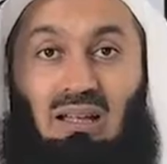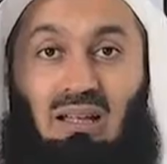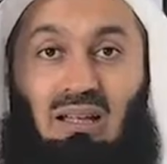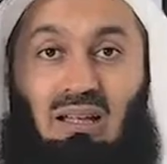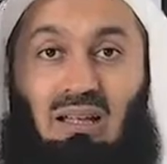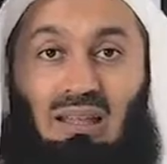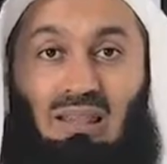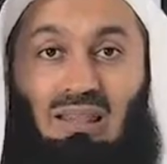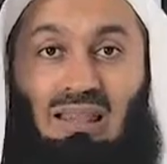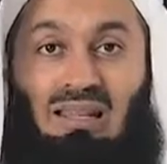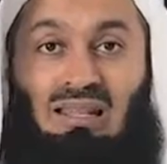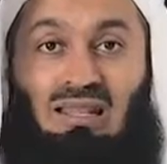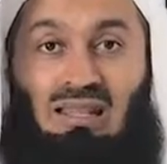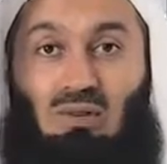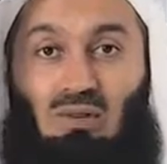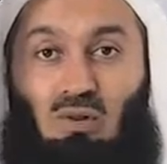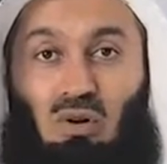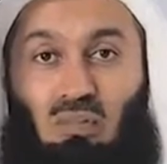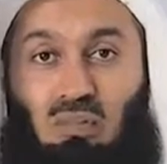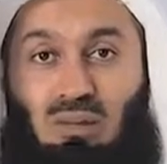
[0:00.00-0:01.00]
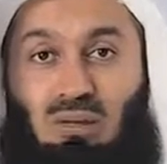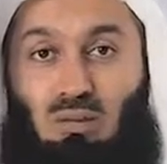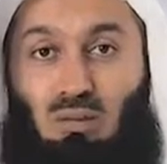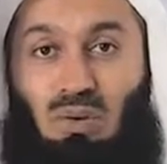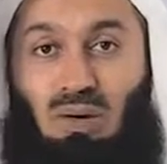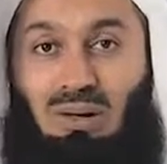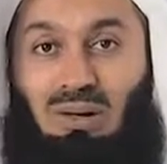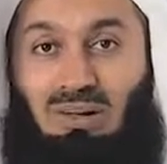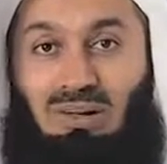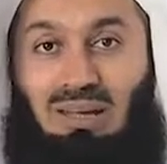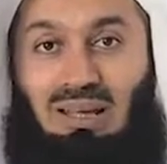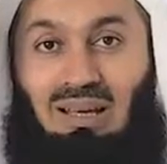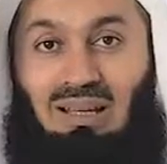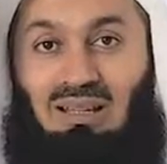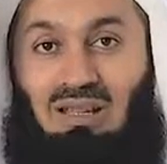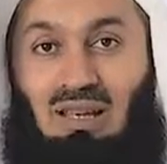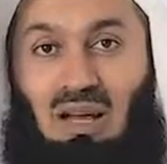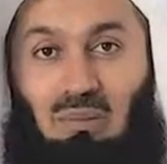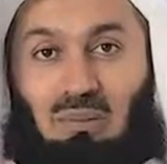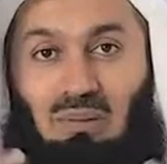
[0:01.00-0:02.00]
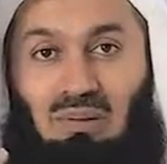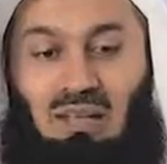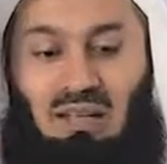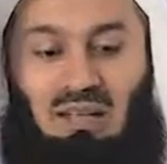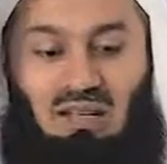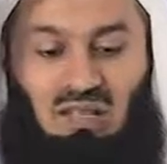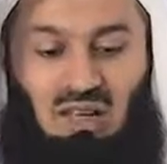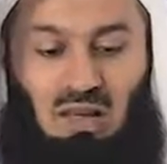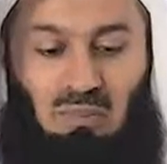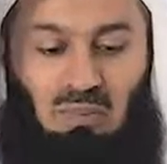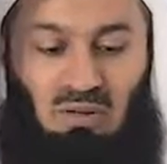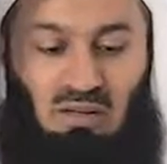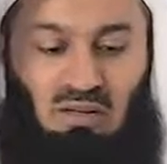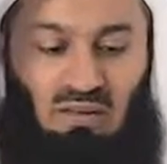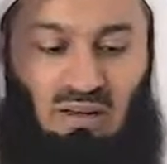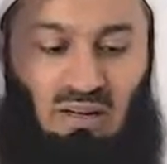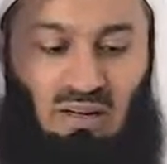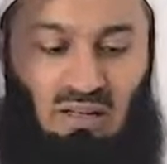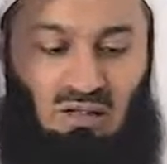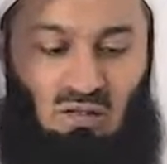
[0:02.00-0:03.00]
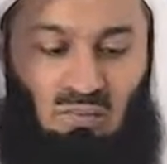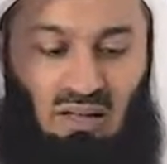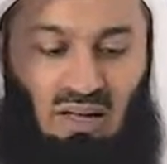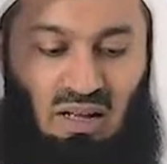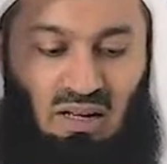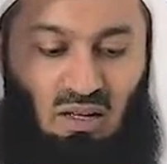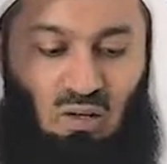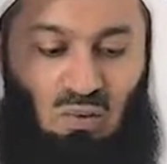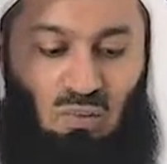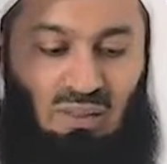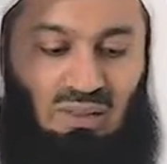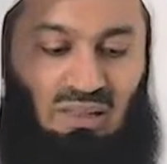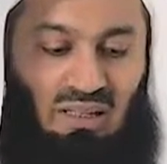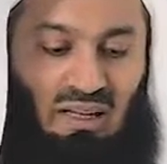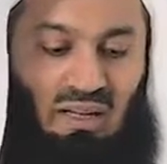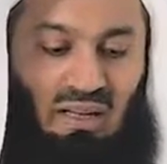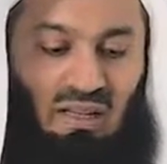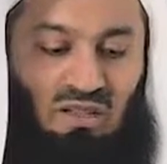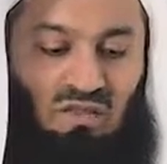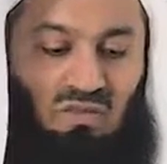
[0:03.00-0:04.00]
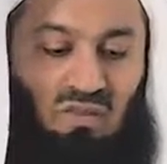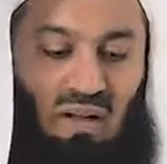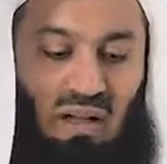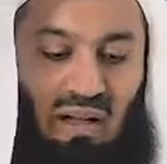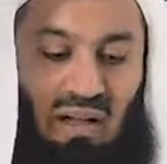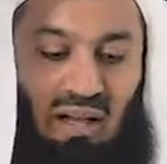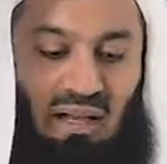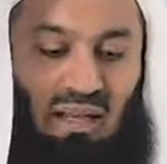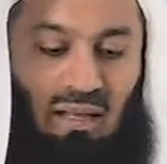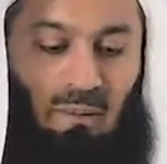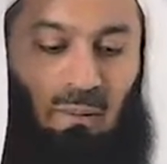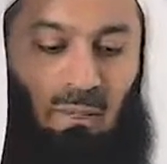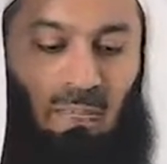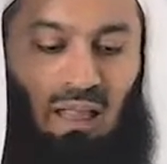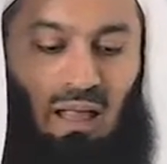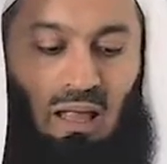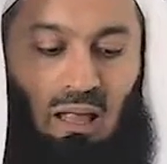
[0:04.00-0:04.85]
That's a normal worldly example. The example of Allah subhanahu wa ta'ala is far higher.